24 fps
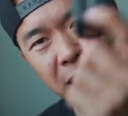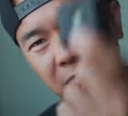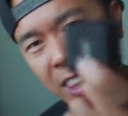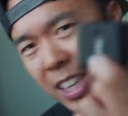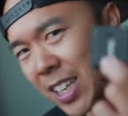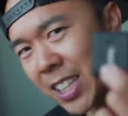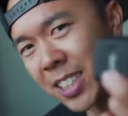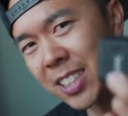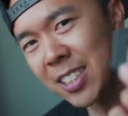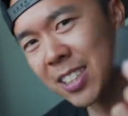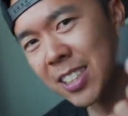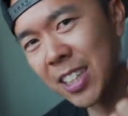
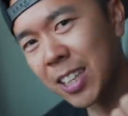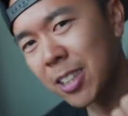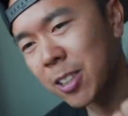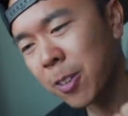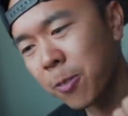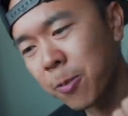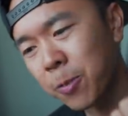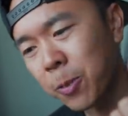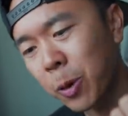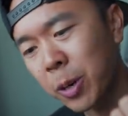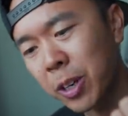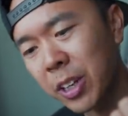this set to
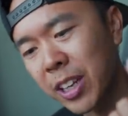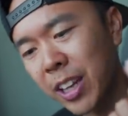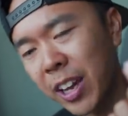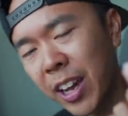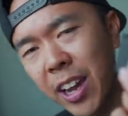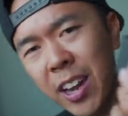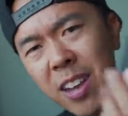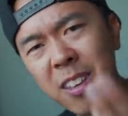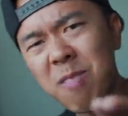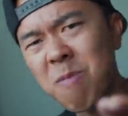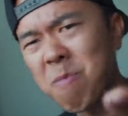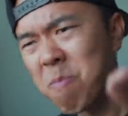
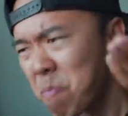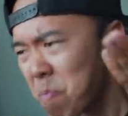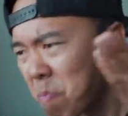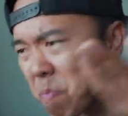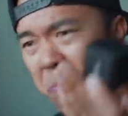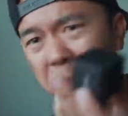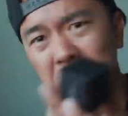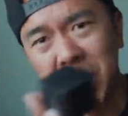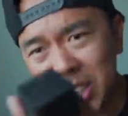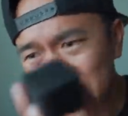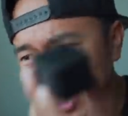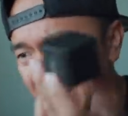4K,
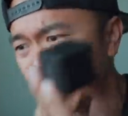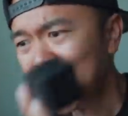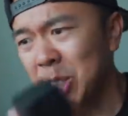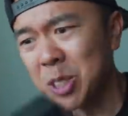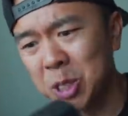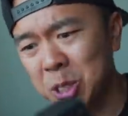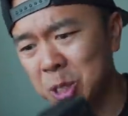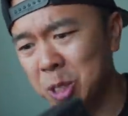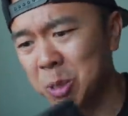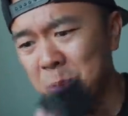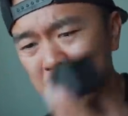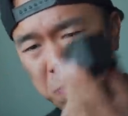this
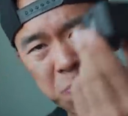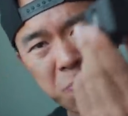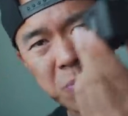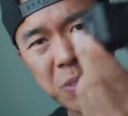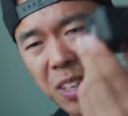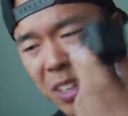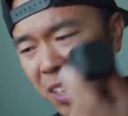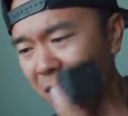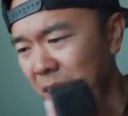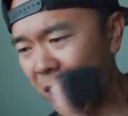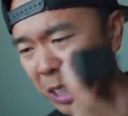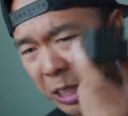is
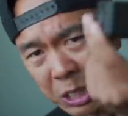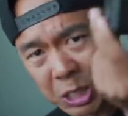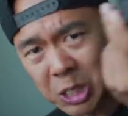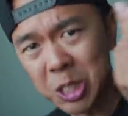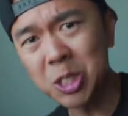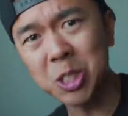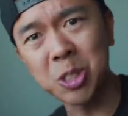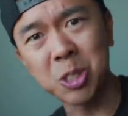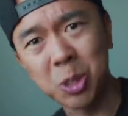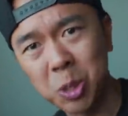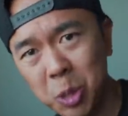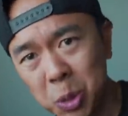this
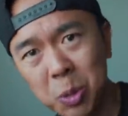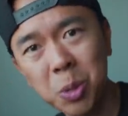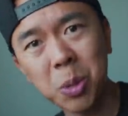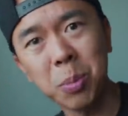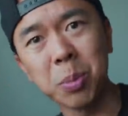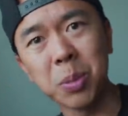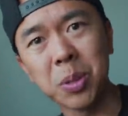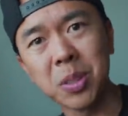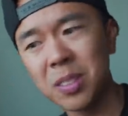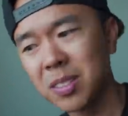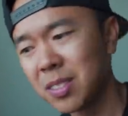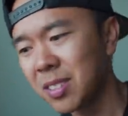is
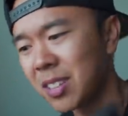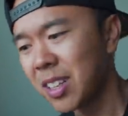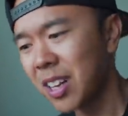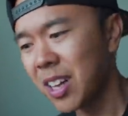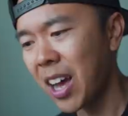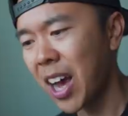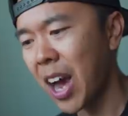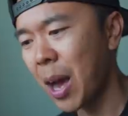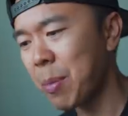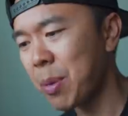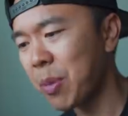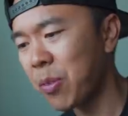doable.
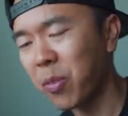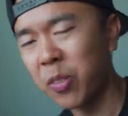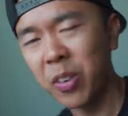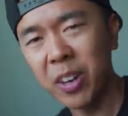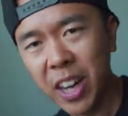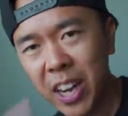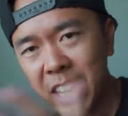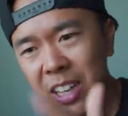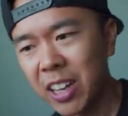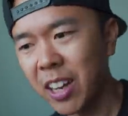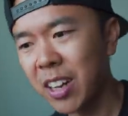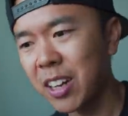I mean, for
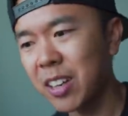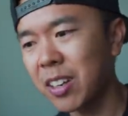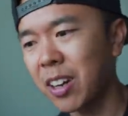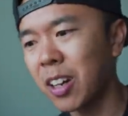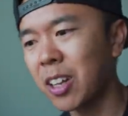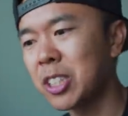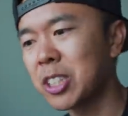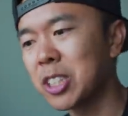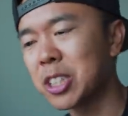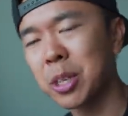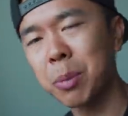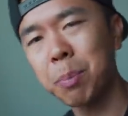
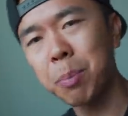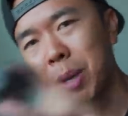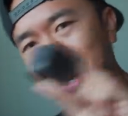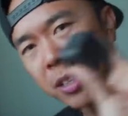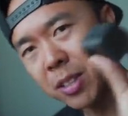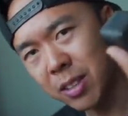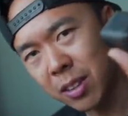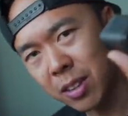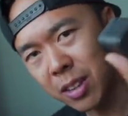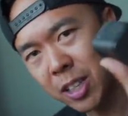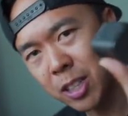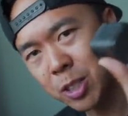$99
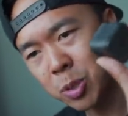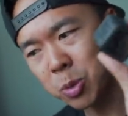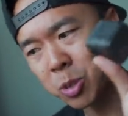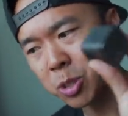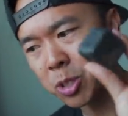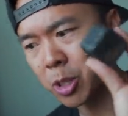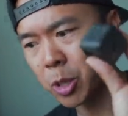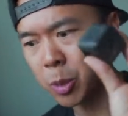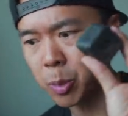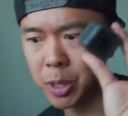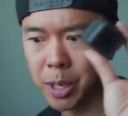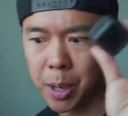compared to this,
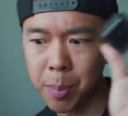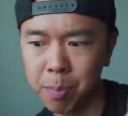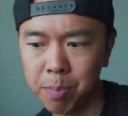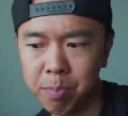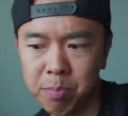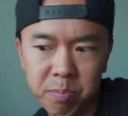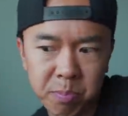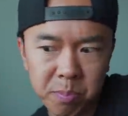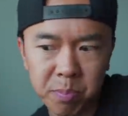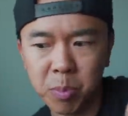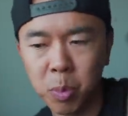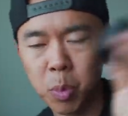which was like,
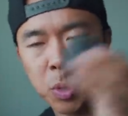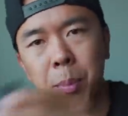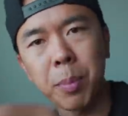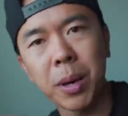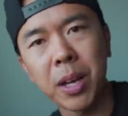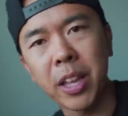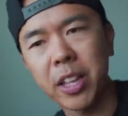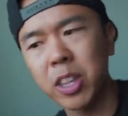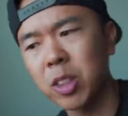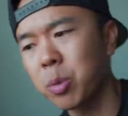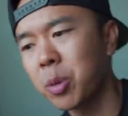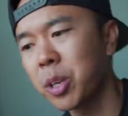mm, what
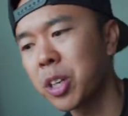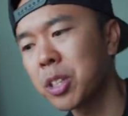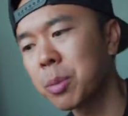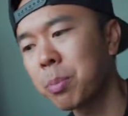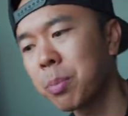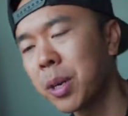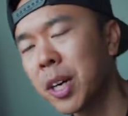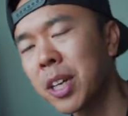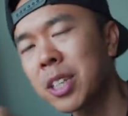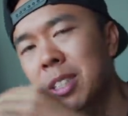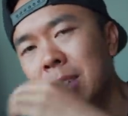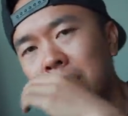about like 300
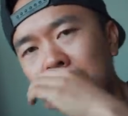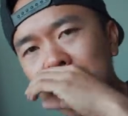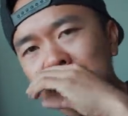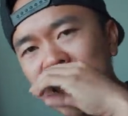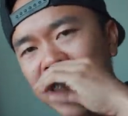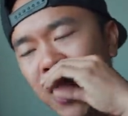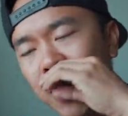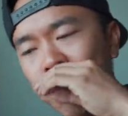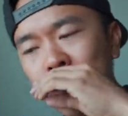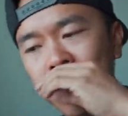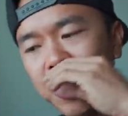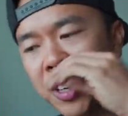bucks last
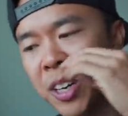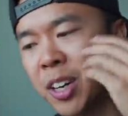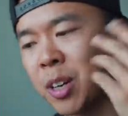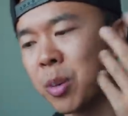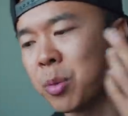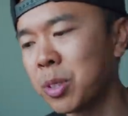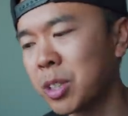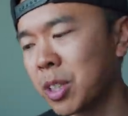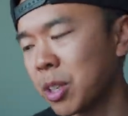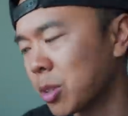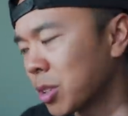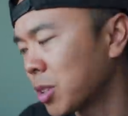time uh,
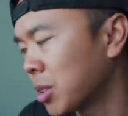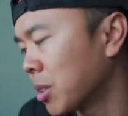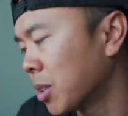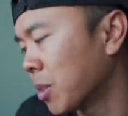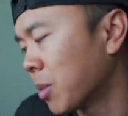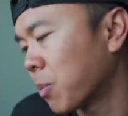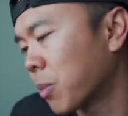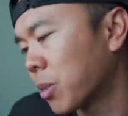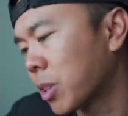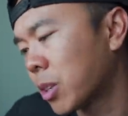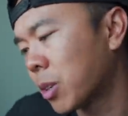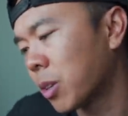when they were
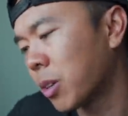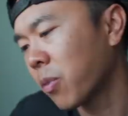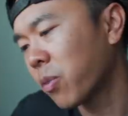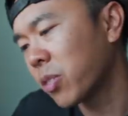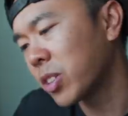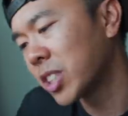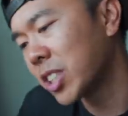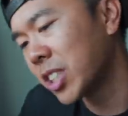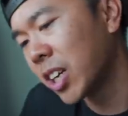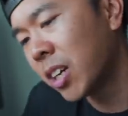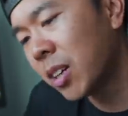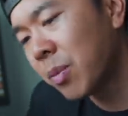still going
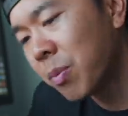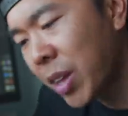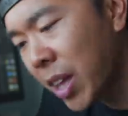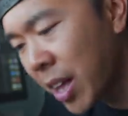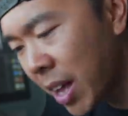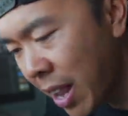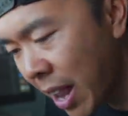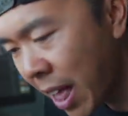for sale,